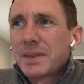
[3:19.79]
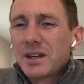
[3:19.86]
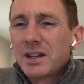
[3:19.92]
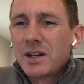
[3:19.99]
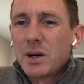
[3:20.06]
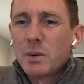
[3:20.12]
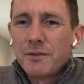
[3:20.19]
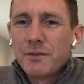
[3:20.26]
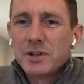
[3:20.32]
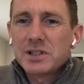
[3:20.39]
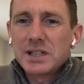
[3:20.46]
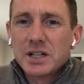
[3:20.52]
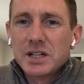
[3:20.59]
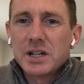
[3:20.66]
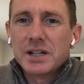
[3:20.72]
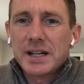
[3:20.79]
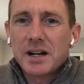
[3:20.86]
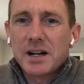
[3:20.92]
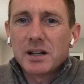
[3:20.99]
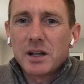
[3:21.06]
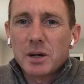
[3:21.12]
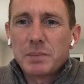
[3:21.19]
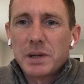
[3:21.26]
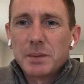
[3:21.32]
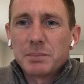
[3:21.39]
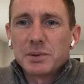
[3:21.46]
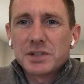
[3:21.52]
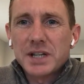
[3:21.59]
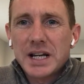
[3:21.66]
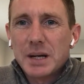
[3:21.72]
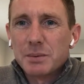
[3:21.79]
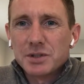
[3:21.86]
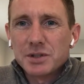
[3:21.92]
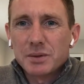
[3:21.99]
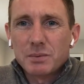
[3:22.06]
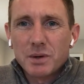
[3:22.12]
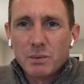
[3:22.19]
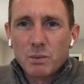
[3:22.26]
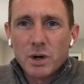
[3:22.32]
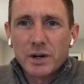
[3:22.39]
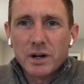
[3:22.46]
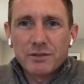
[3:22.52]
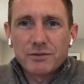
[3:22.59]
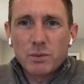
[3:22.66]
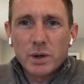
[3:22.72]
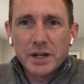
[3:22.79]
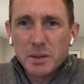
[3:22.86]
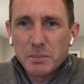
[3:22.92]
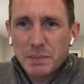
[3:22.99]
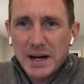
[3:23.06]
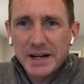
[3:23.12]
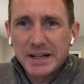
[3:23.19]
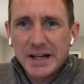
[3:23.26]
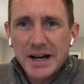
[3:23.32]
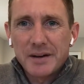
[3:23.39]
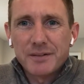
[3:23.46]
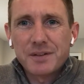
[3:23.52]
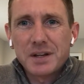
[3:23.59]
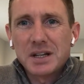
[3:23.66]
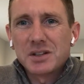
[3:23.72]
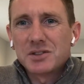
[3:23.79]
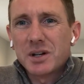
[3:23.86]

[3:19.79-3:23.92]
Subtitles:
you know, obviously you're going to get a lot of people saying it was a one-off, one in the pan kind of thing.